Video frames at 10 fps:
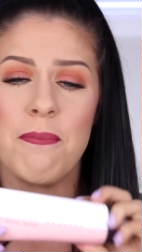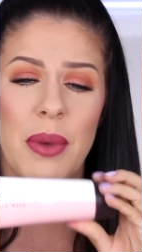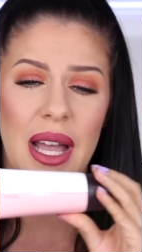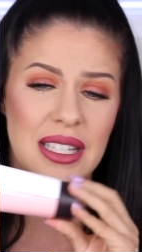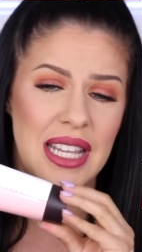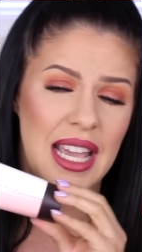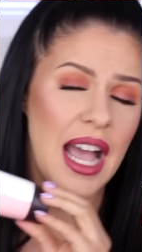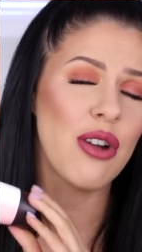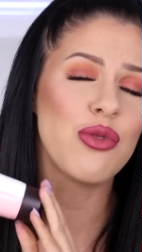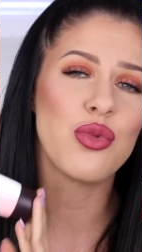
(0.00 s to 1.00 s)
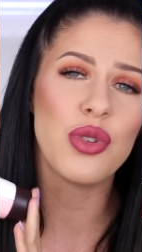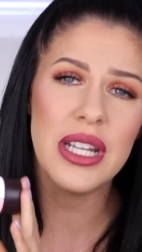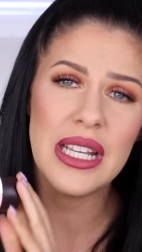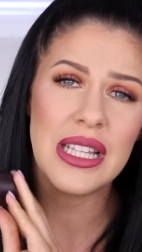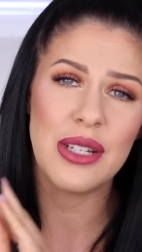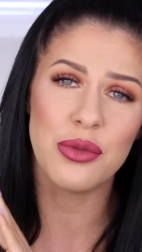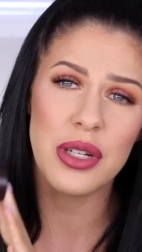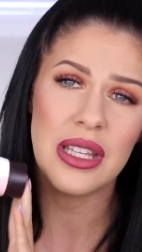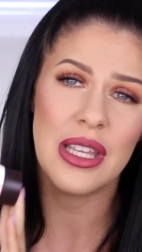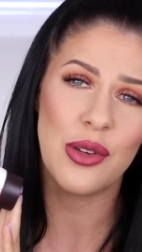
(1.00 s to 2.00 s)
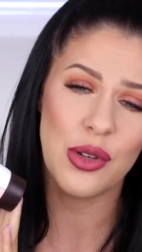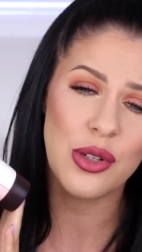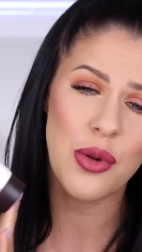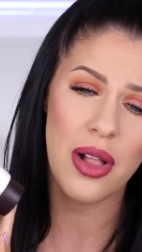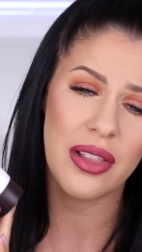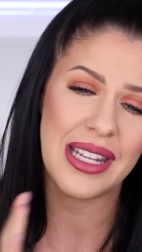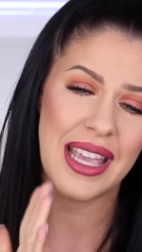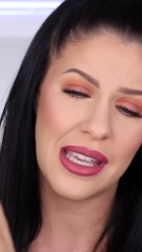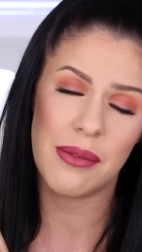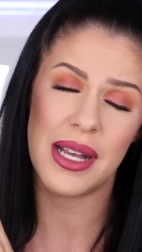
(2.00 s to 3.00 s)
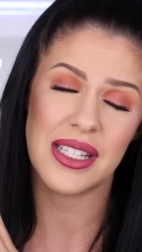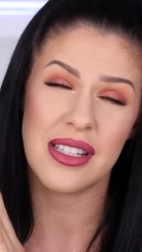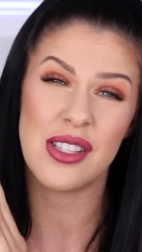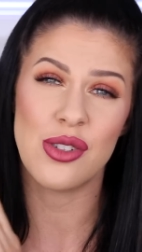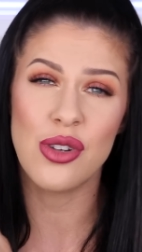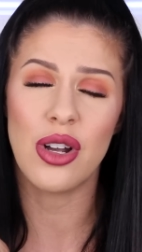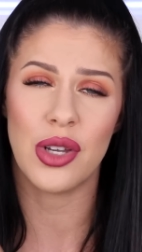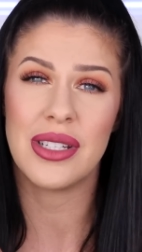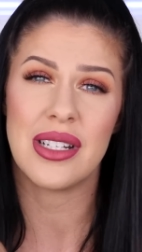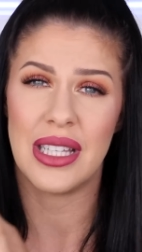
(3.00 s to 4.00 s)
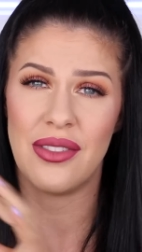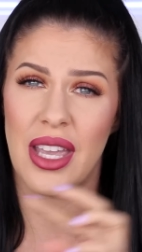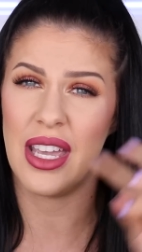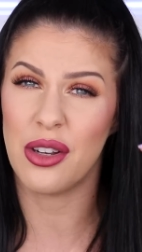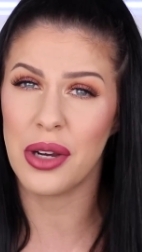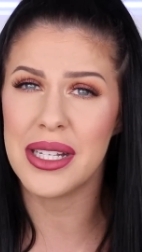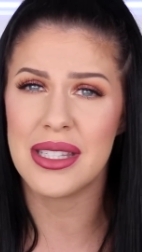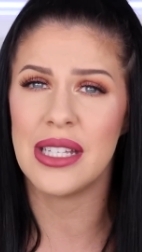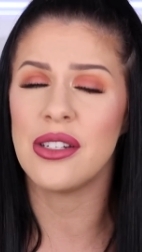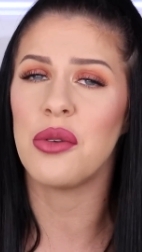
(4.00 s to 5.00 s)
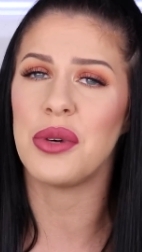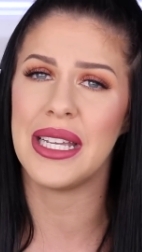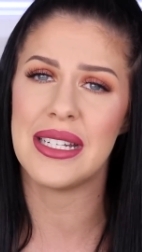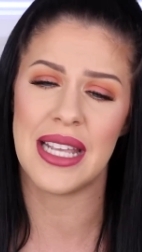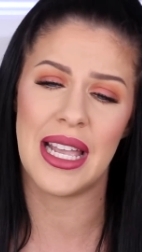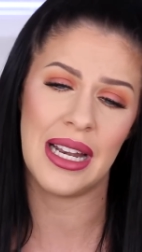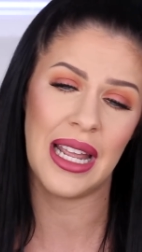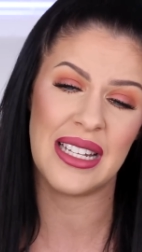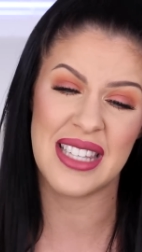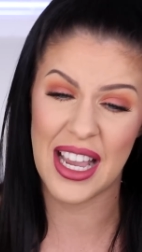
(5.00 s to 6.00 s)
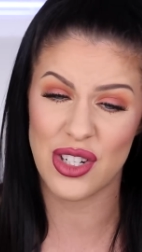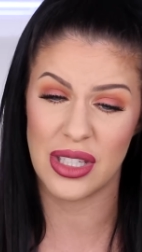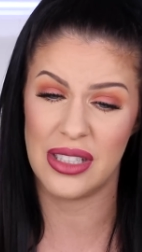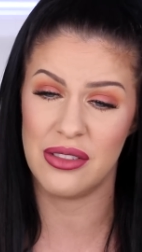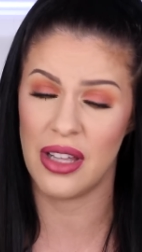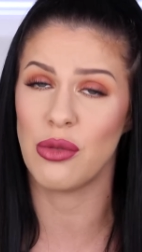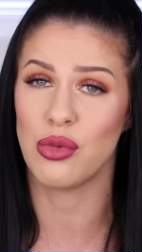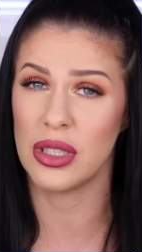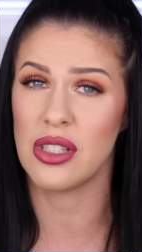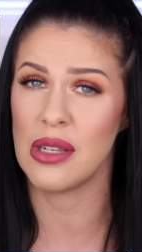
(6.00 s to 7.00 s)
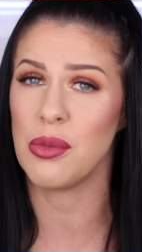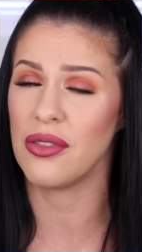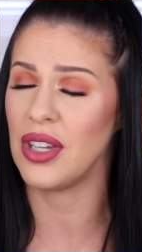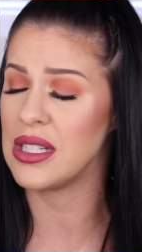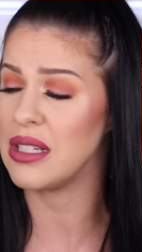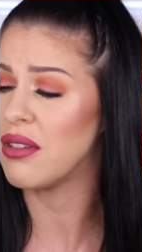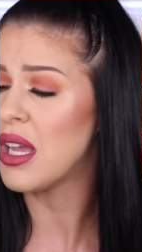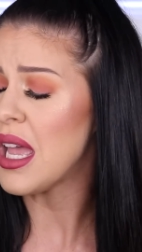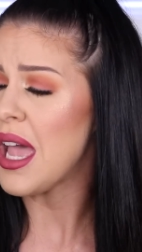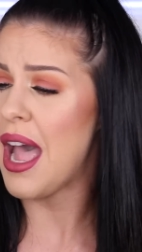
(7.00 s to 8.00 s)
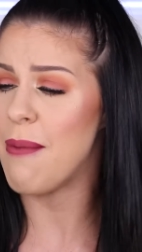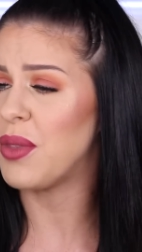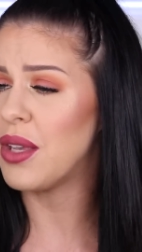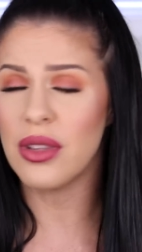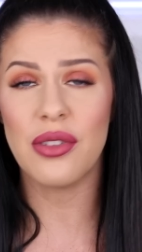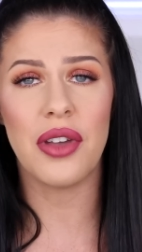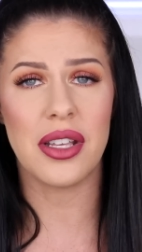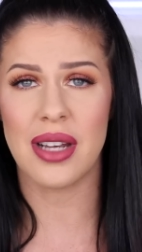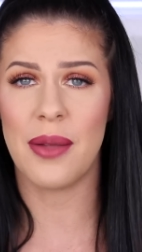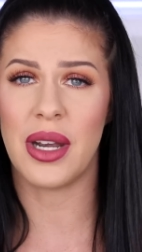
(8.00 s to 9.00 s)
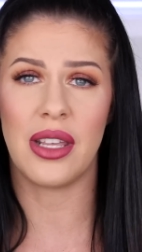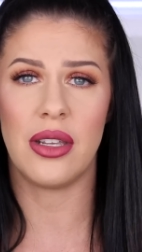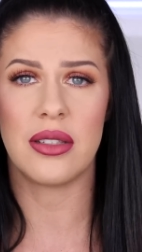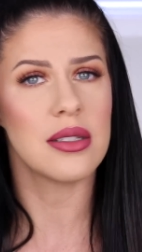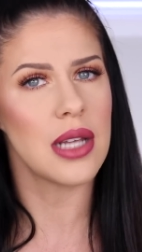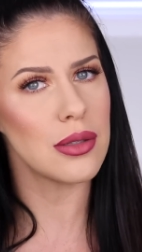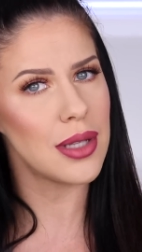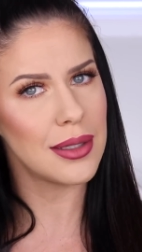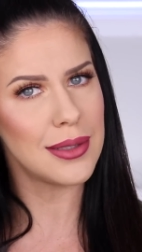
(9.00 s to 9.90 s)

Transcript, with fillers: But yeah, a really, really good quality hair mask that's not going to leave your hair greasy, not weigh it down, and it's actually like really super effective. Um, even the first time that I used this, I was like,